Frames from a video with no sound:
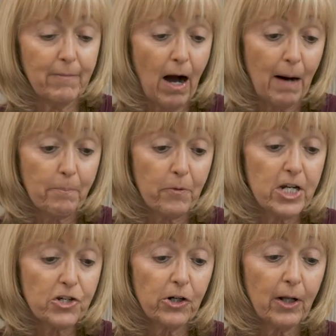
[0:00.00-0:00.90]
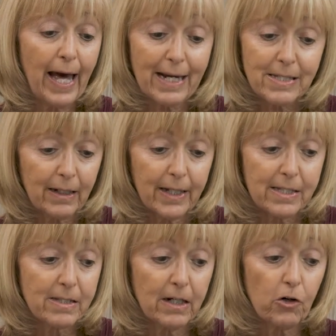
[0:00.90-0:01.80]
operational
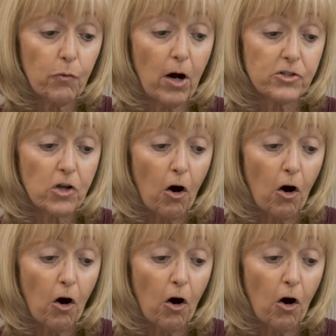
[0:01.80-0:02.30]
excellence across